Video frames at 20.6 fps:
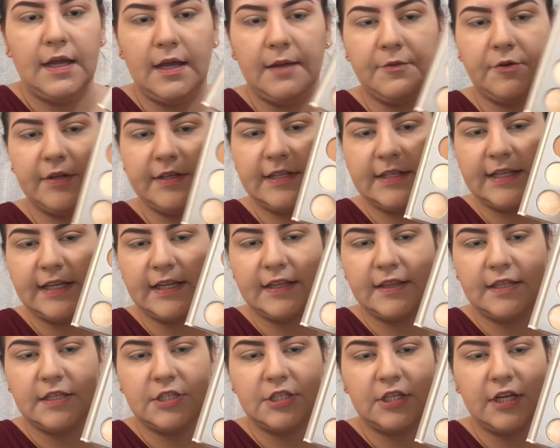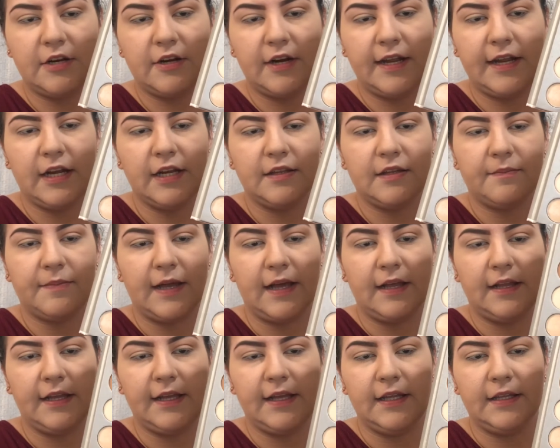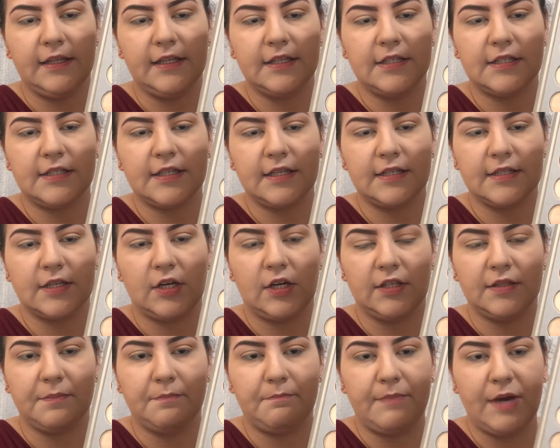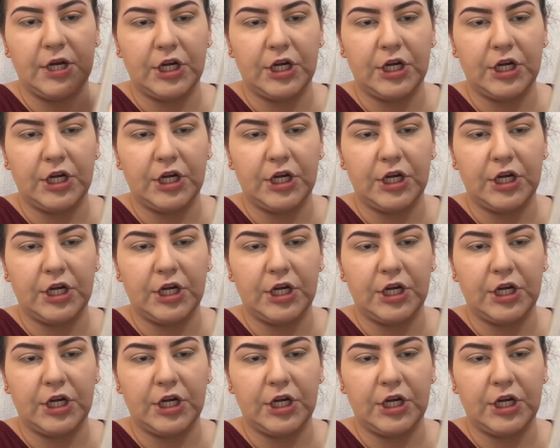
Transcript: I'm going to take this shade right here in the palette and this is called